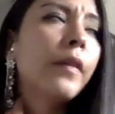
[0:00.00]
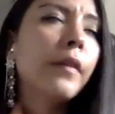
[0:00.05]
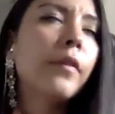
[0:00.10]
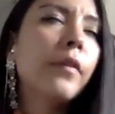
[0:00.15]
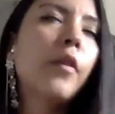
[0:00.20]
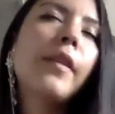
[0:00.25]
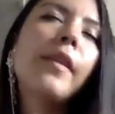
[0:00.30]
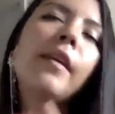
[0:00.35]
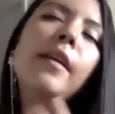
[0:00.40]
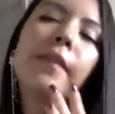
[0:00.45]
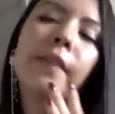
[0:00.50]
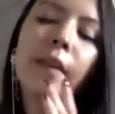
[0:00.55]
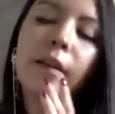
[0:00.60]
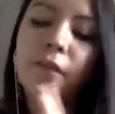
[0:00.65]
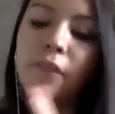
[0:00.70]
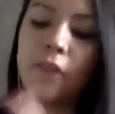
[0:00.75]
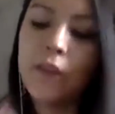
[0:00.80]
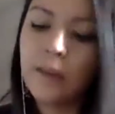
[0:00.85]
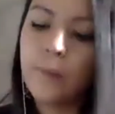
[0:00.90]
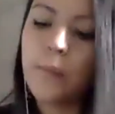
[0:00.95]
I think as a
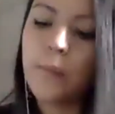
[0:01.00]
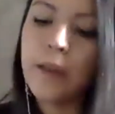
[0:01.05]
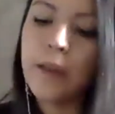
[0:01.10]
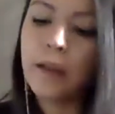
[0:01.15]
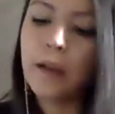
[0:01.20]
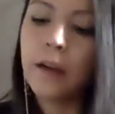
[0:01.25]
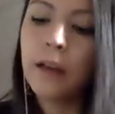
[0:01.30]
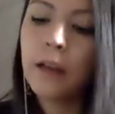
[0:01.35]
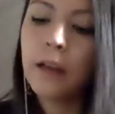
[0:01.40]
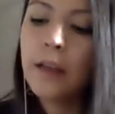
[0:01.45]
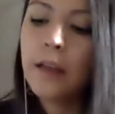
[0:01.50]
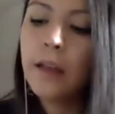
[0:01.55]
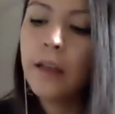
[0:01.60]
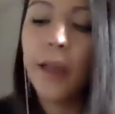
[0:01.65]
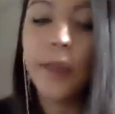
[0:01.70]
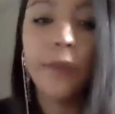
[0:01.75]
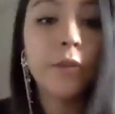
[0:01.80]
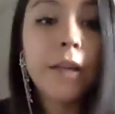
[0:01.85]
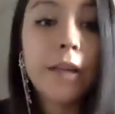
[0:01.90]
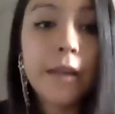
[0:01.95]
first speaker,
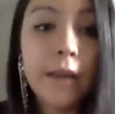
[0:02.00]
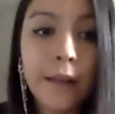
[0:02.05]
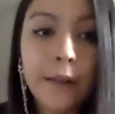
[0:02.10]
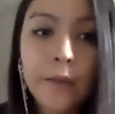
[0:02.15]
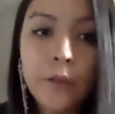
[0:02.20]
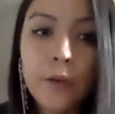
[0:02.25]
it's really nice